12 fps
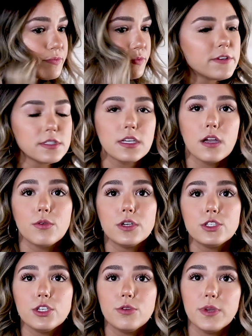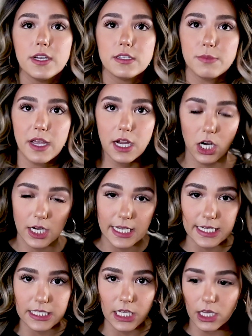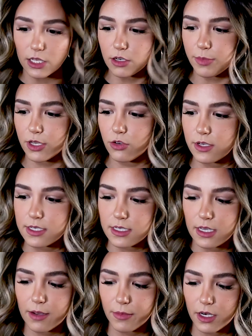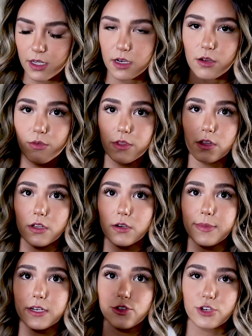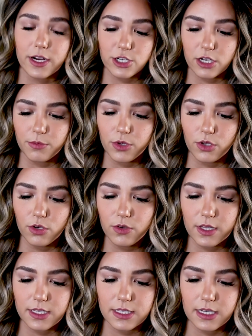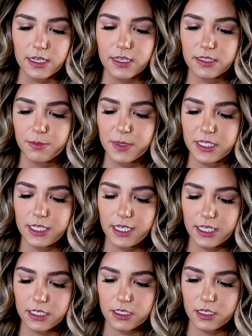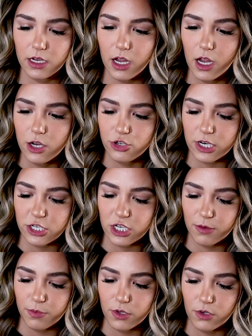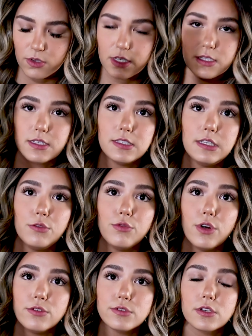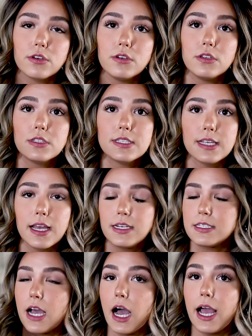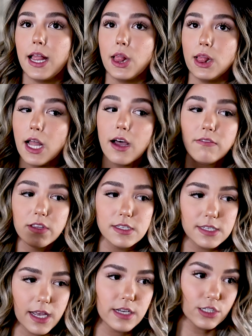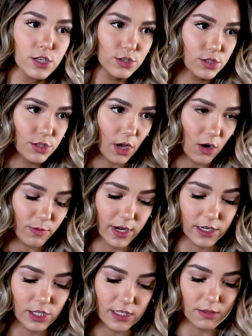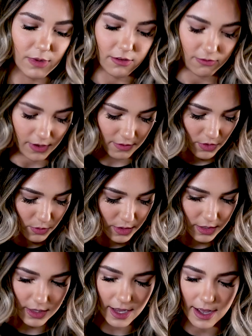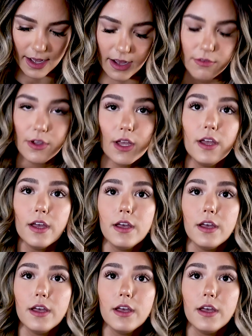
First thing I want to do, because my hair is a little bit greasy, I'm going to hit it with a little bit of dry shampoo. This is Batiste dry shampoo. This is the rose gold scent. I love the scent so much. It's my favorite one that they have.